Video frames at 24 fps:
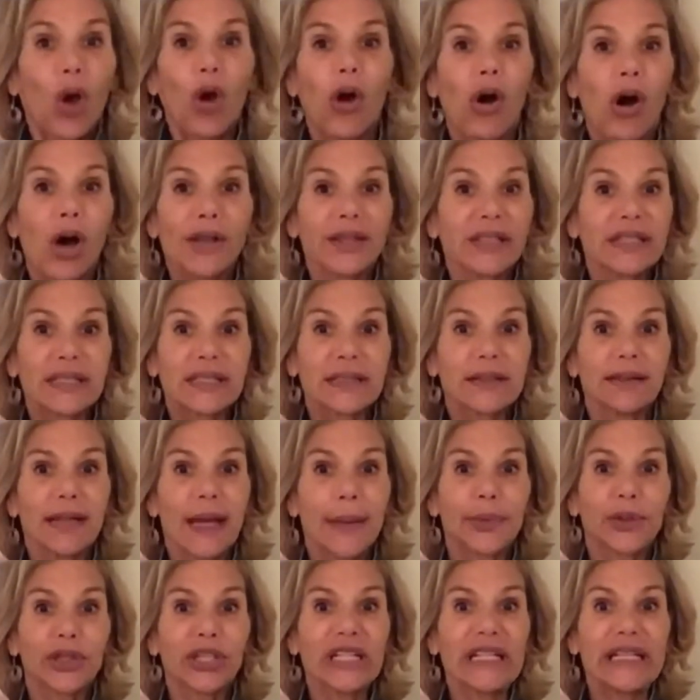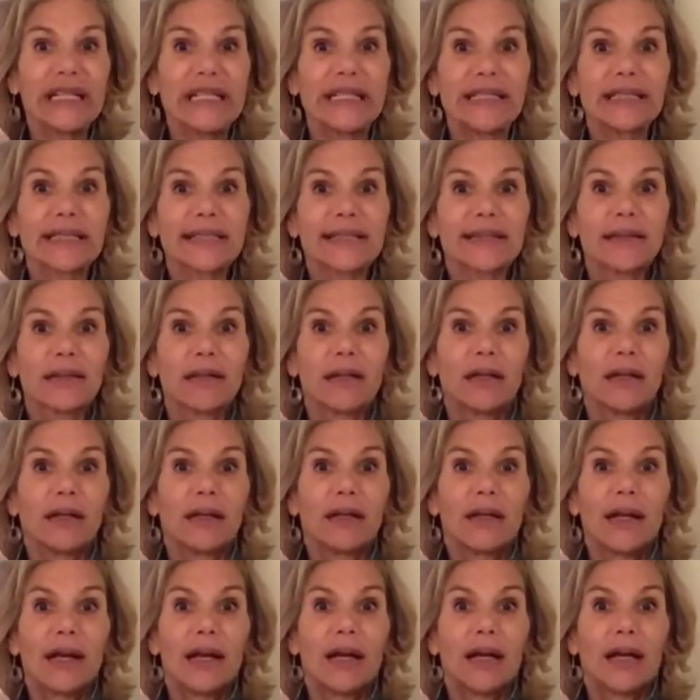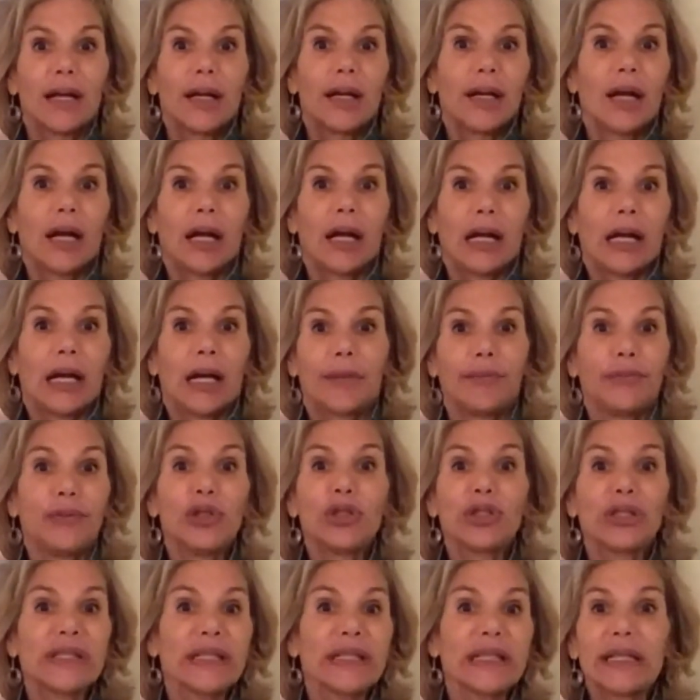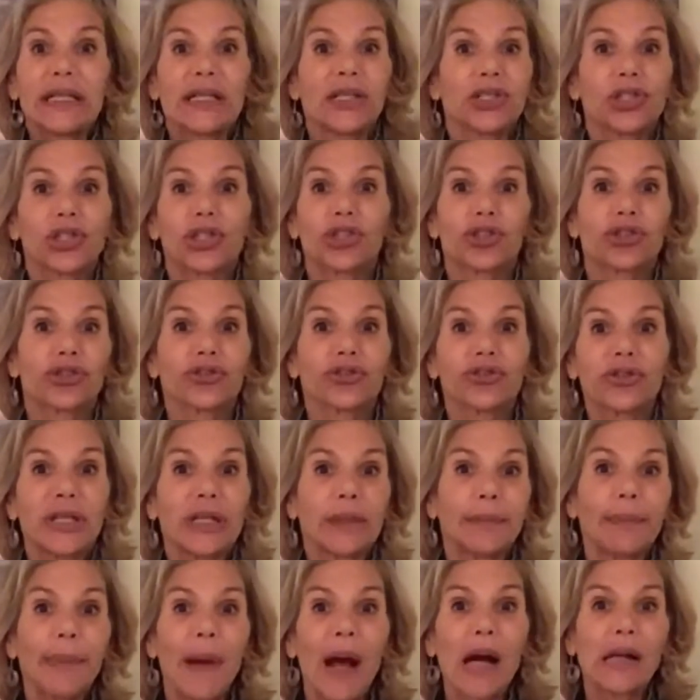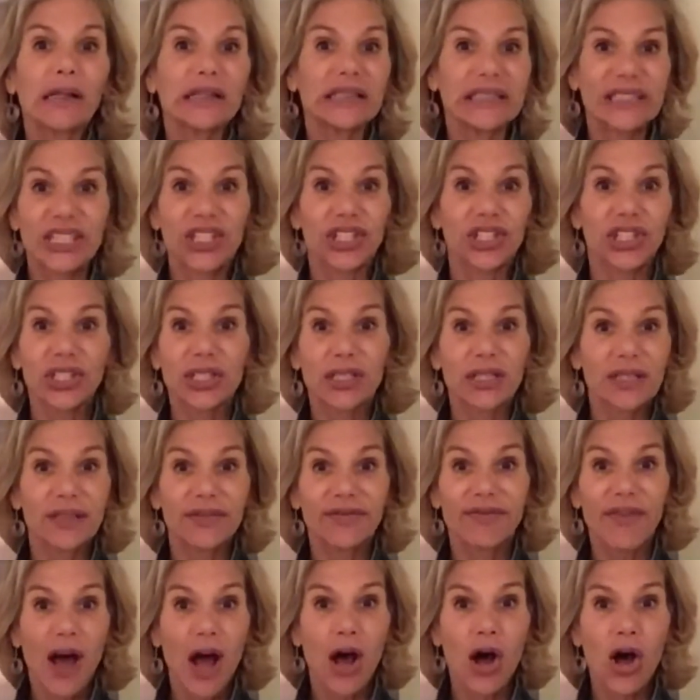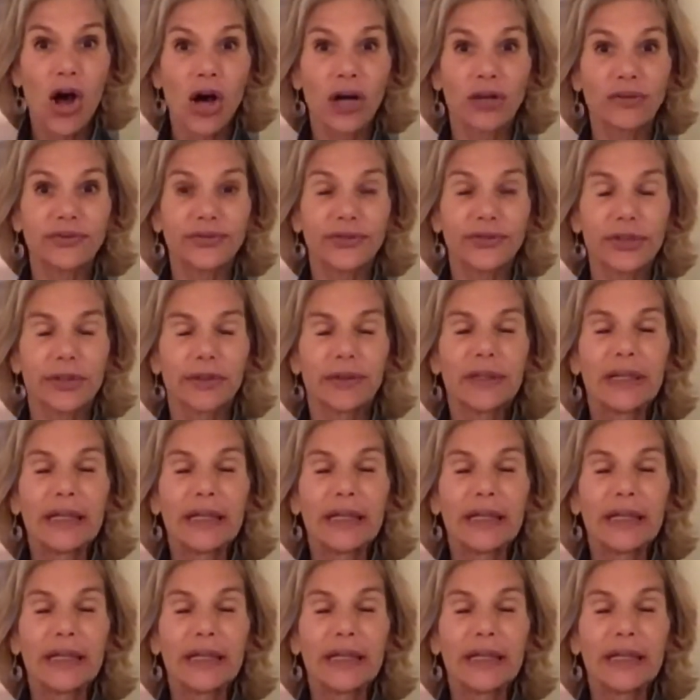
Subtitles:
all the celebrities, music industry, and politicians involved,